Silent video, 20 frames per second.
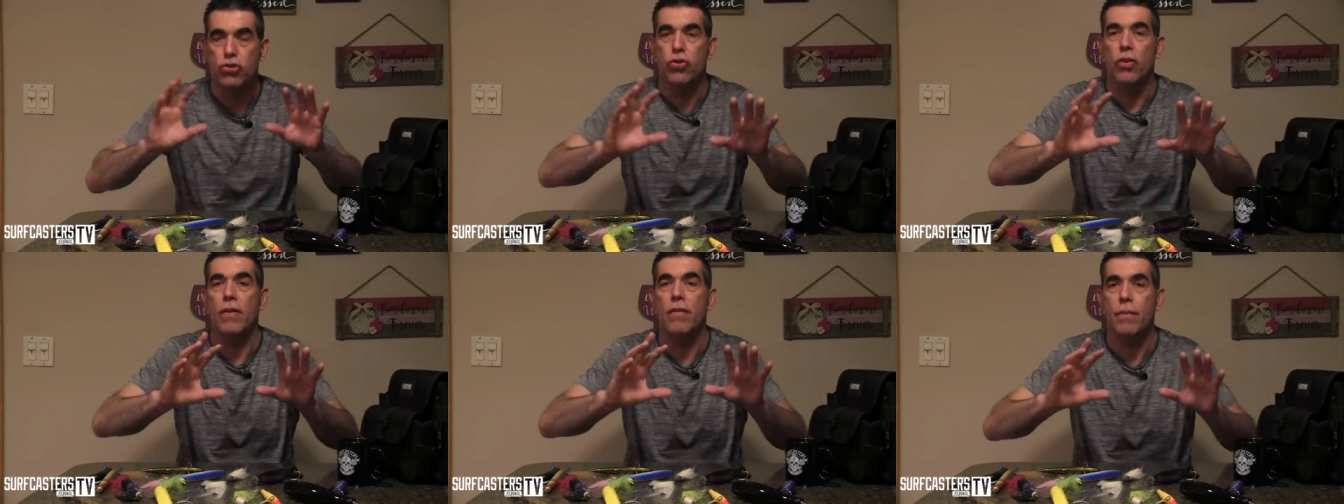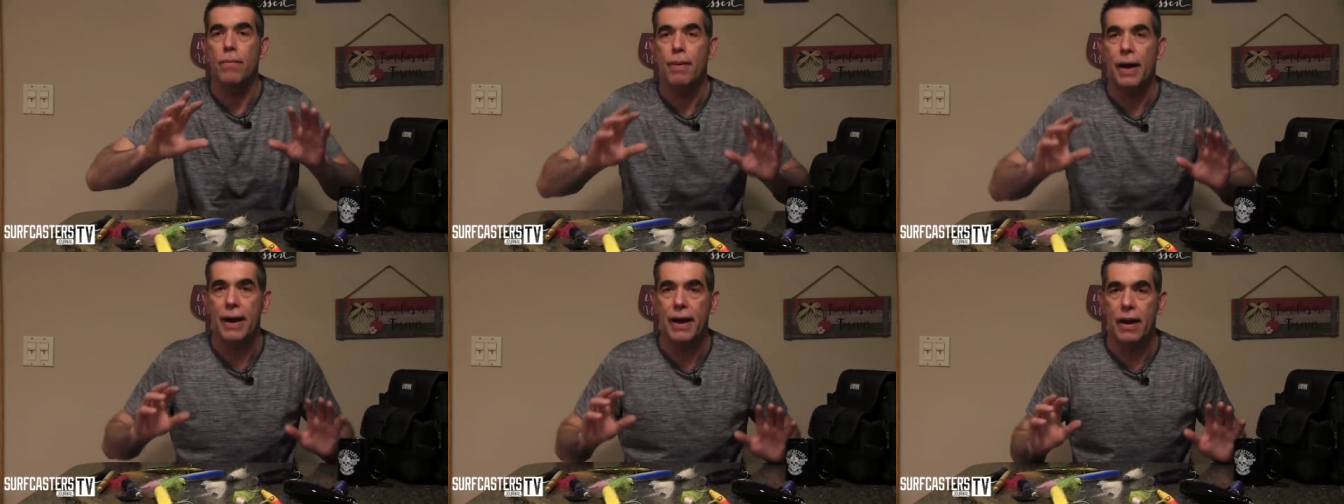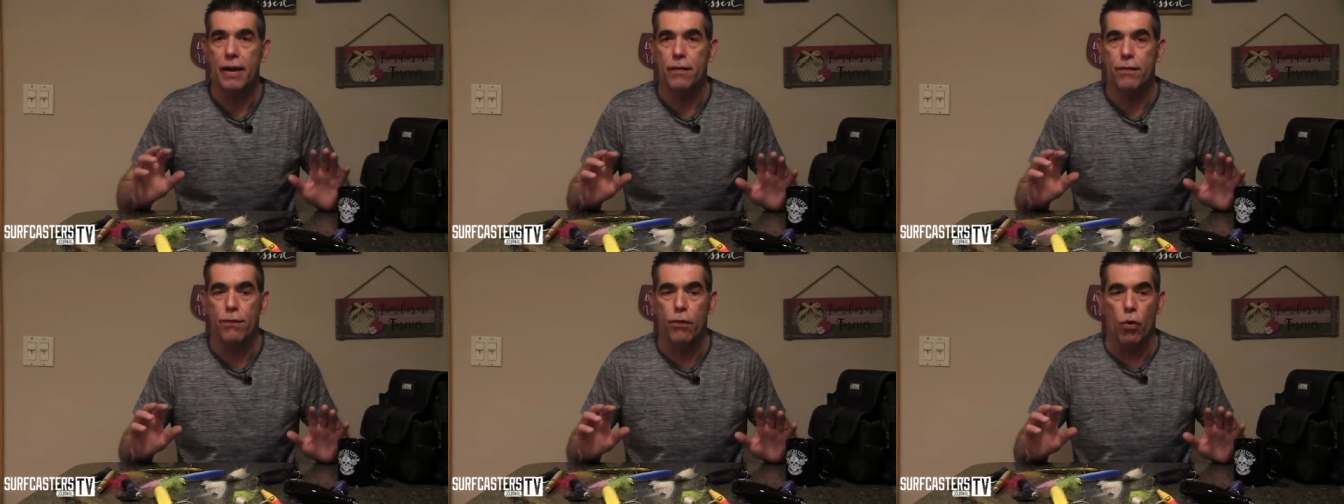driven by
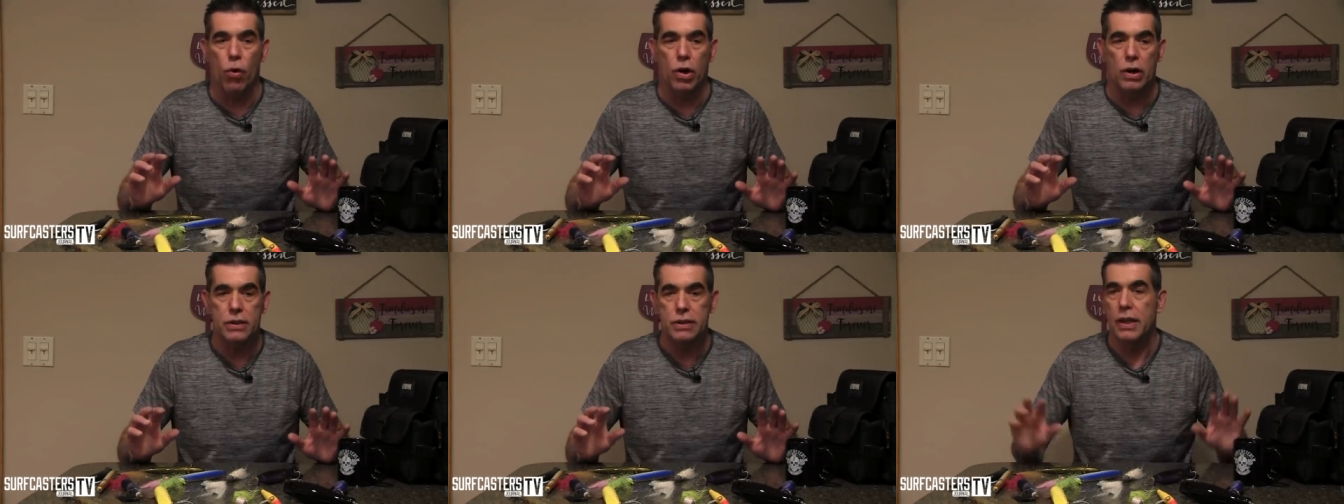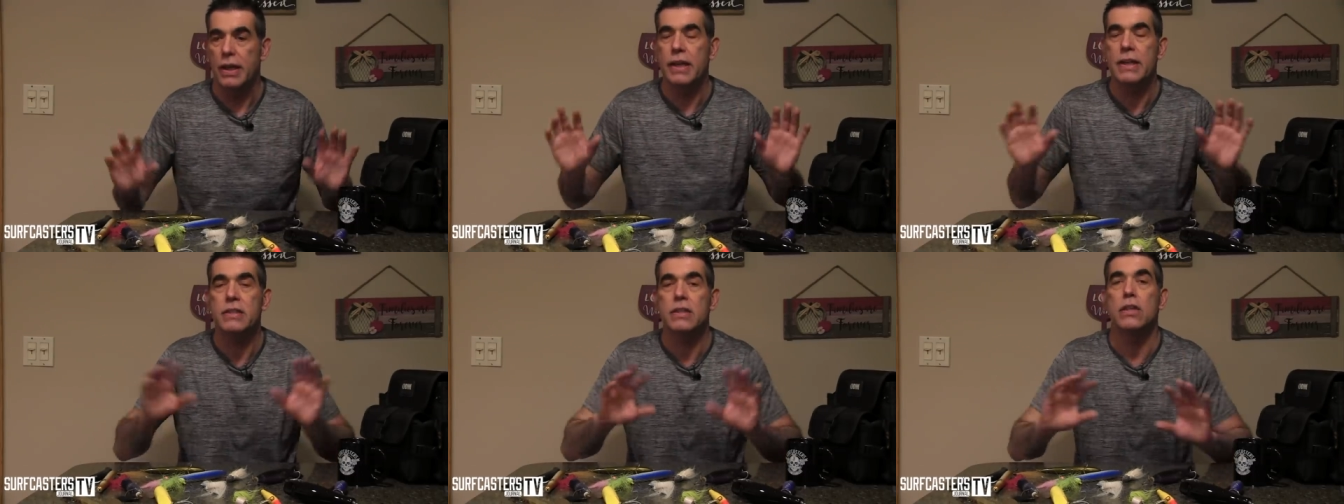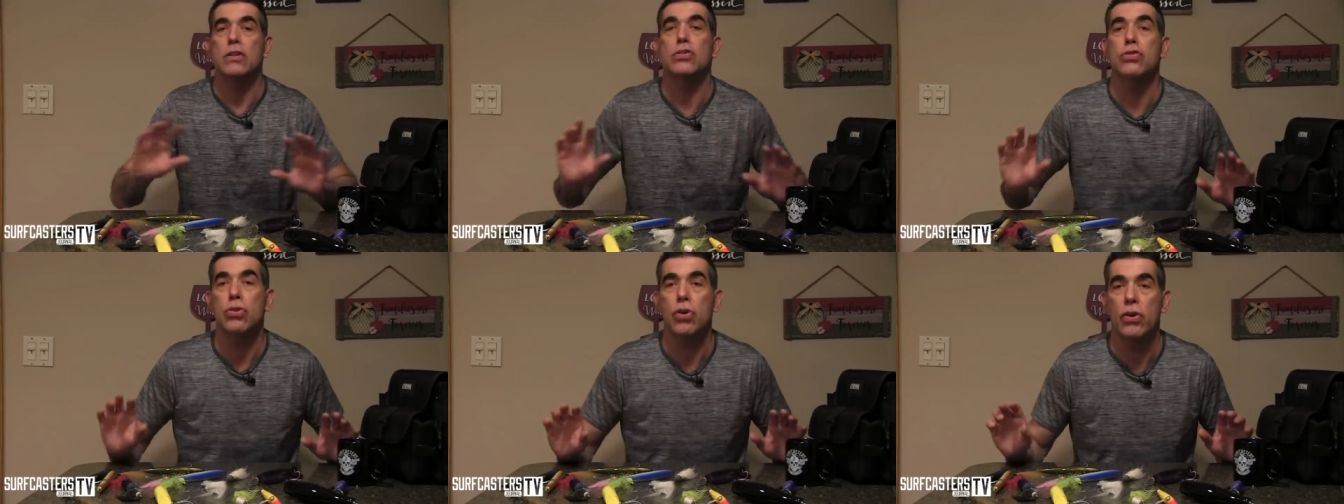that force is
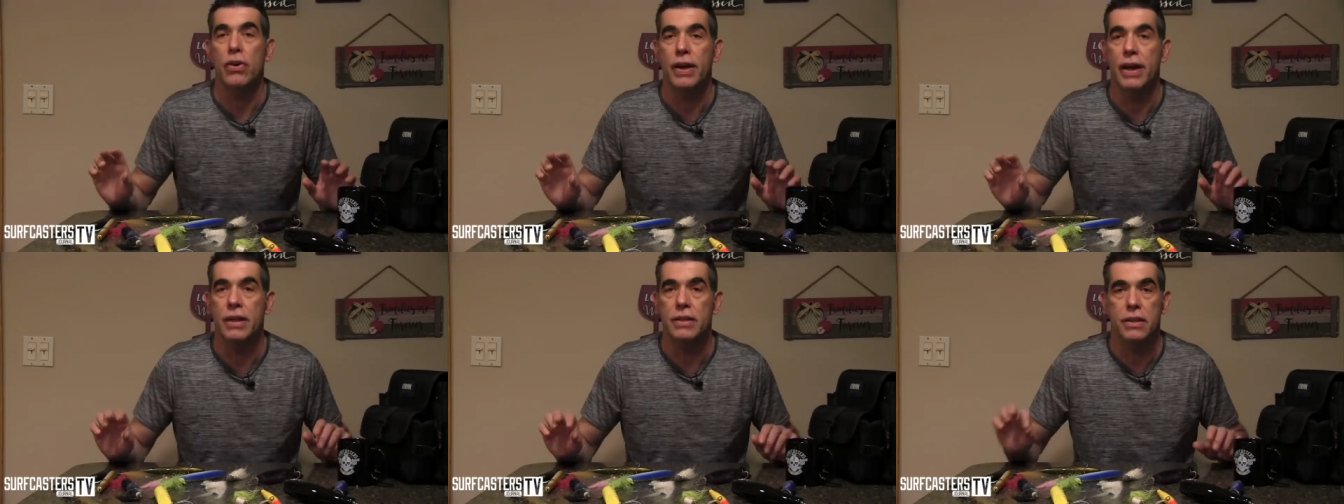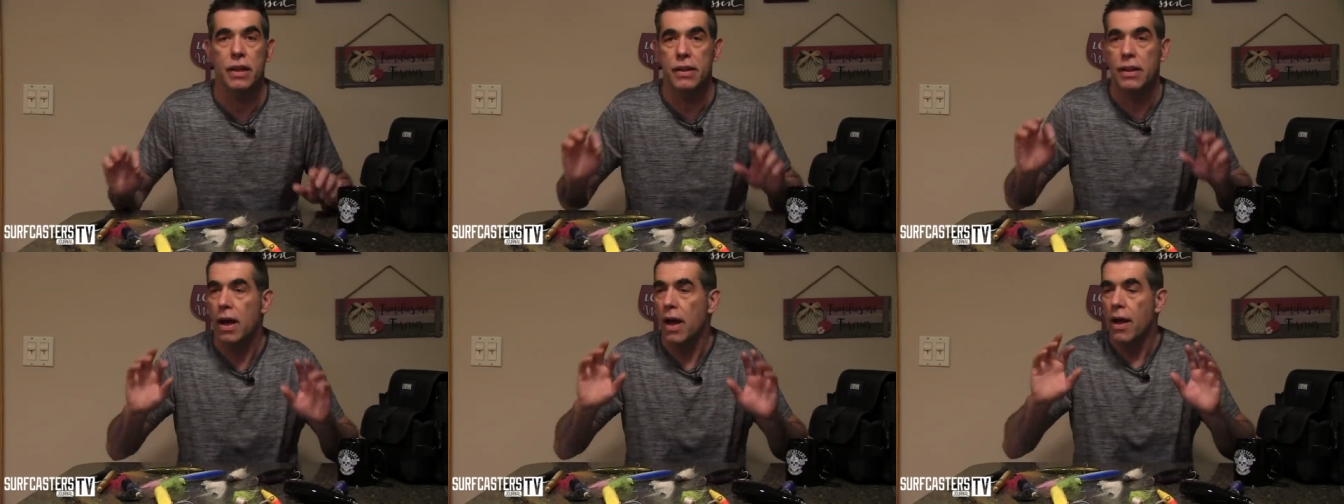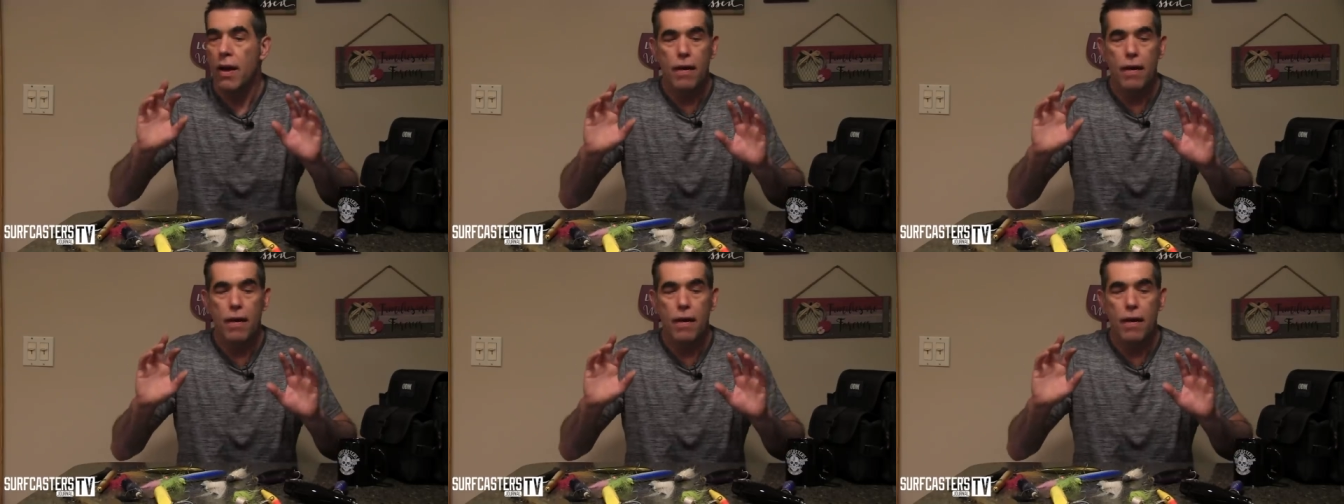disoriented